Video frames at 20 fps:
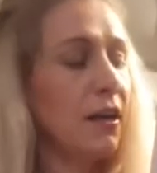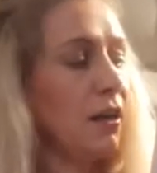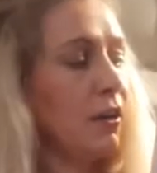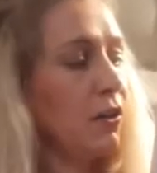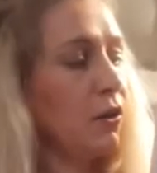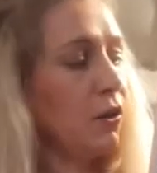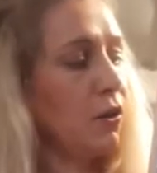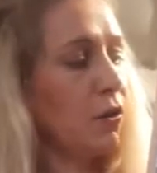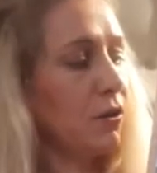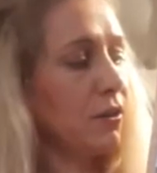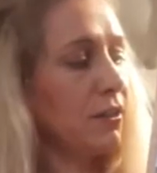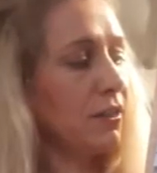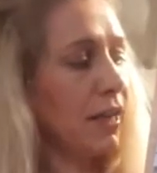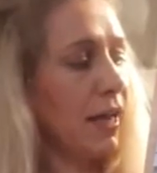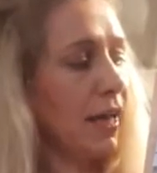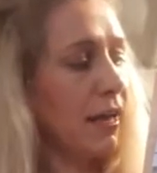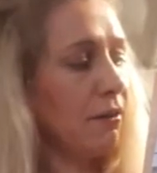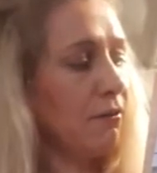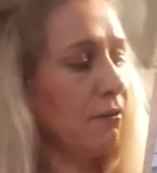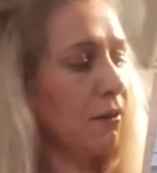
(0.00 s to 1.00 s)
You go
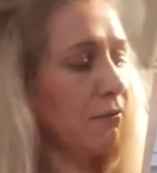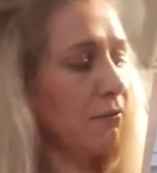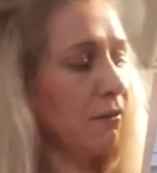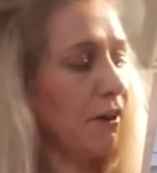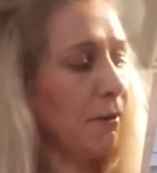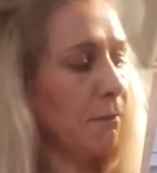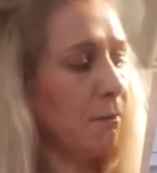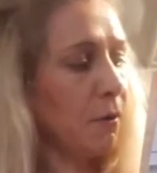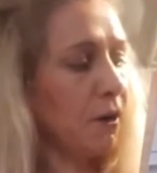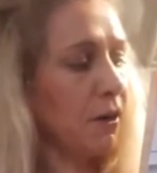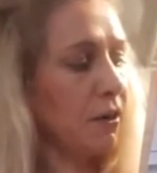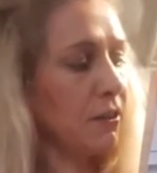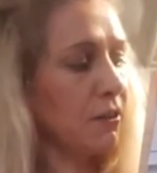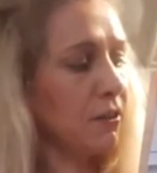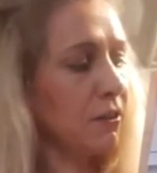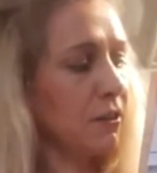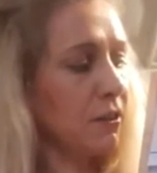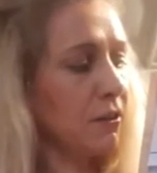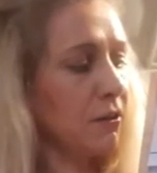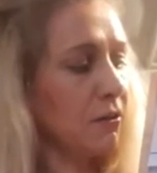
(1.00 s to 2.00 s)
down the vampire's
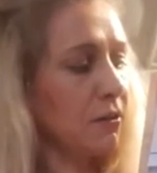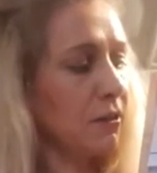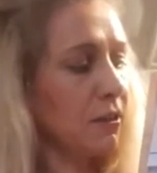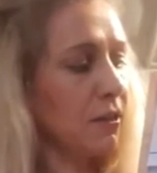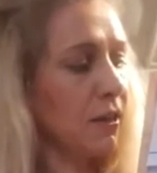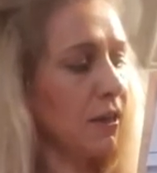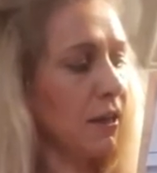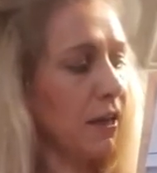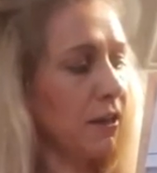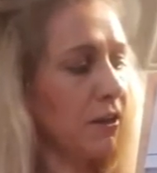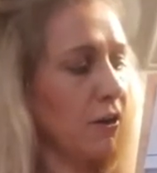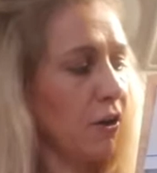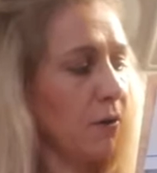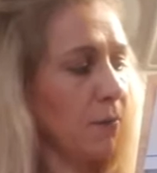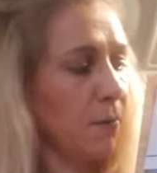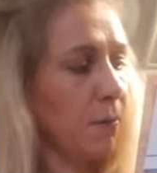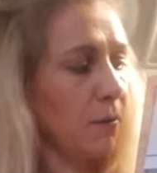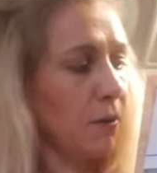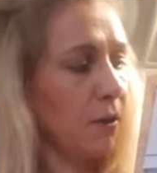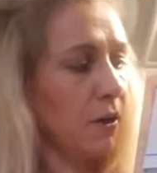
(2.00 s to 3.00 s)
tooth and
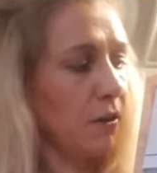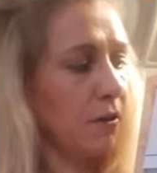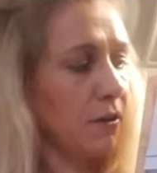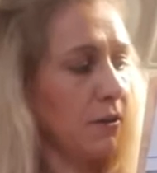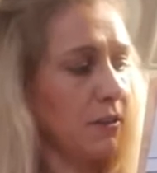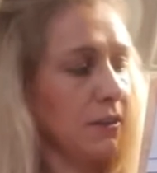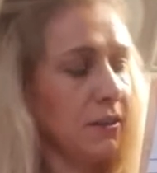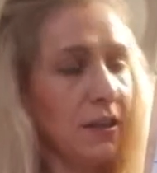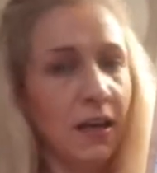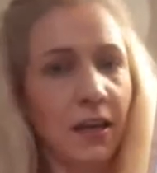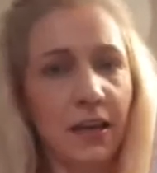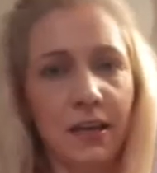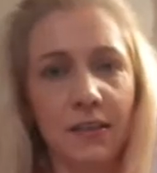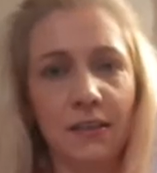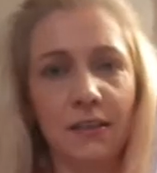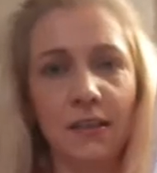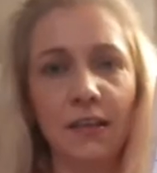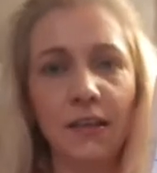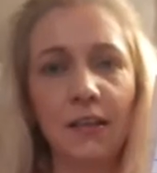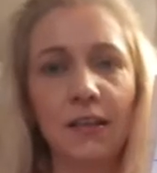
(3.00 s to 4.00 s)
up the other side.
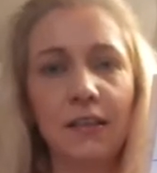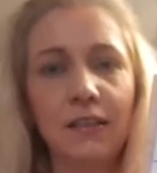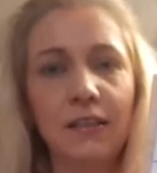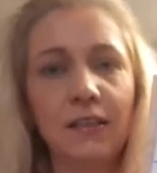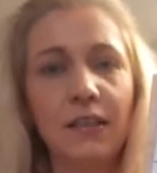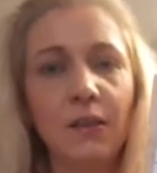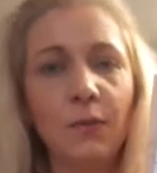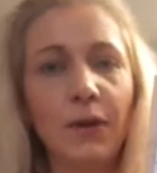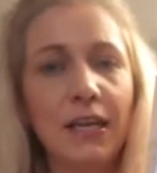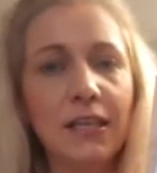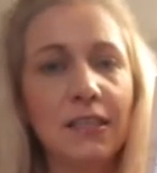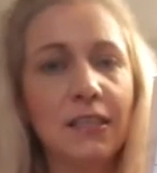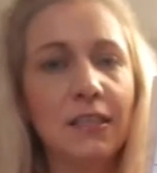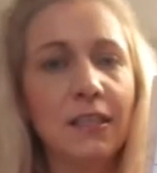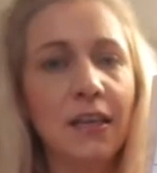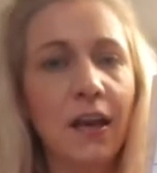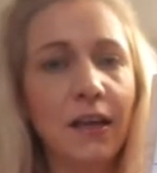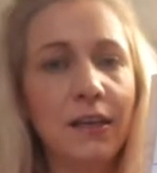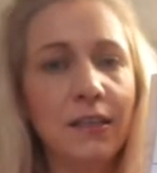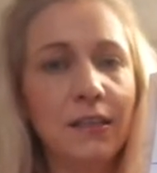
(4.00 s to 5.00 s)
See the way it's
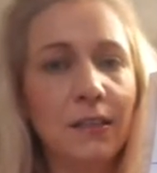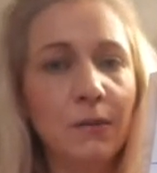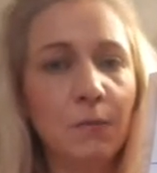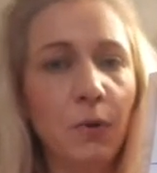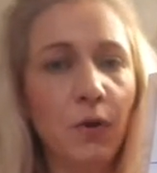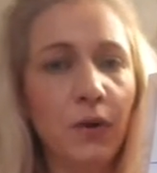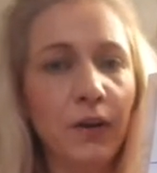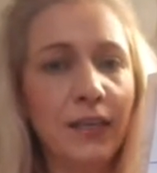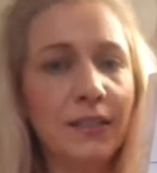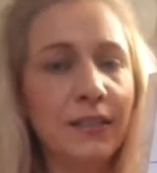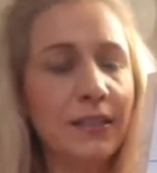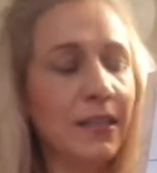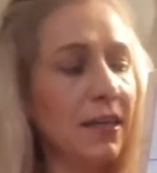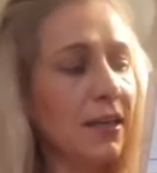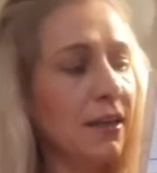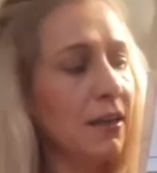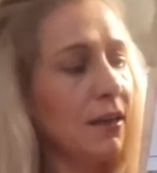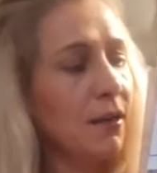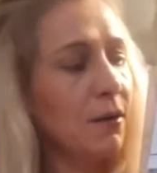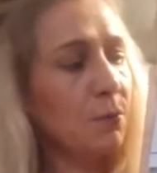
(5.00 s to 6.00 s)
nice and pointy?
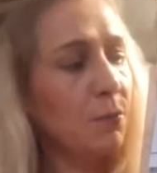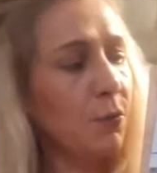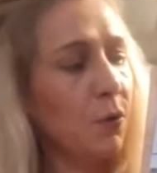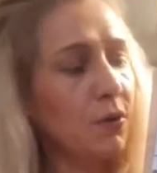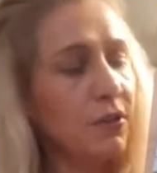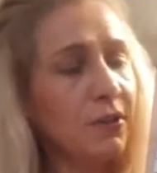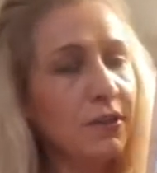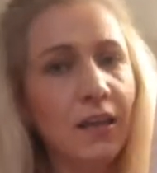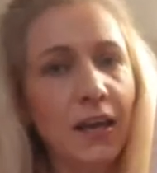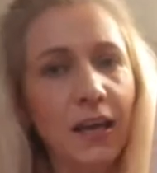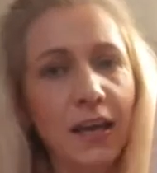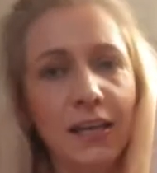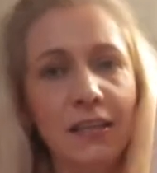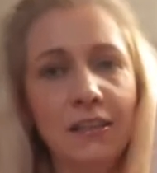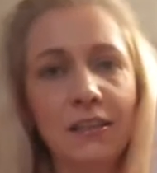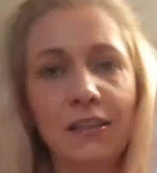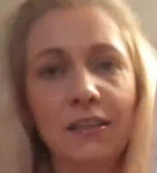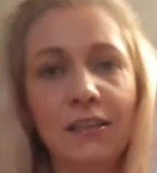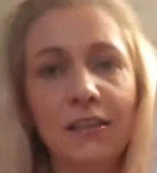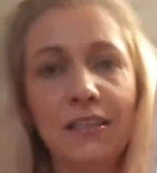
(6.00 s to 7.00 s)
Both sides
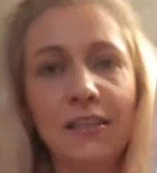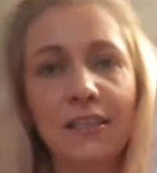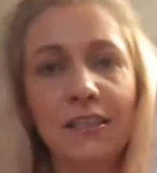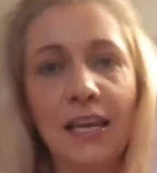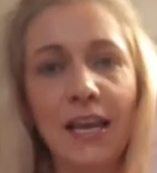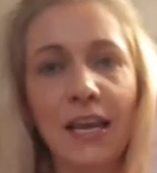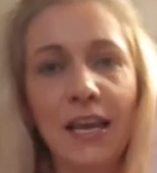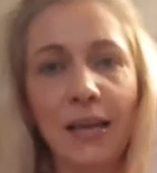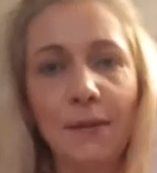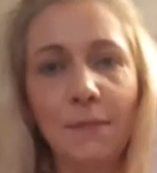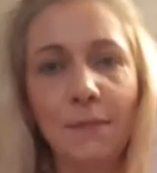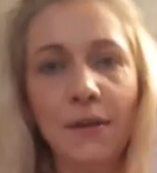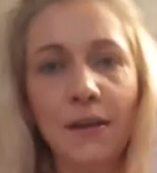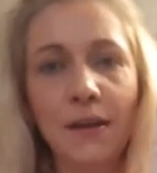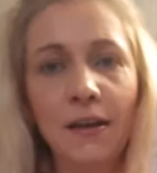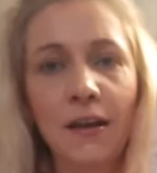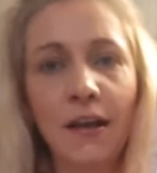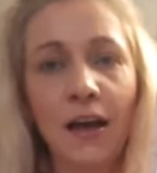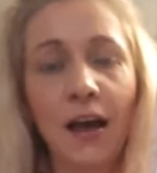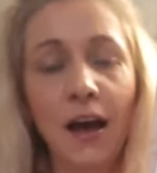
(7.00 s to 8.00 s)
are the same
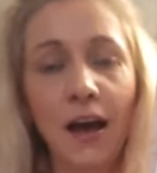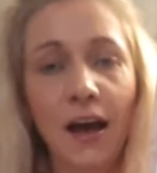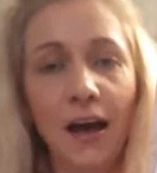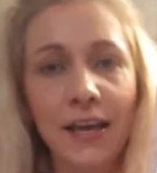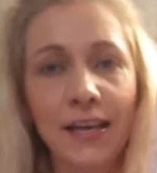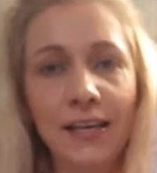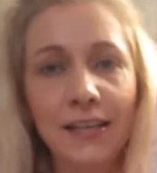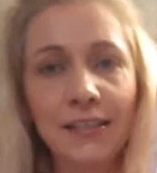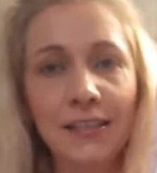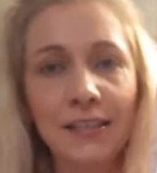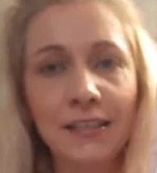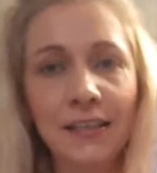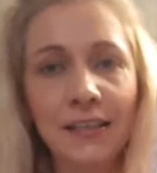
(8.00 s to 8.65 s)
height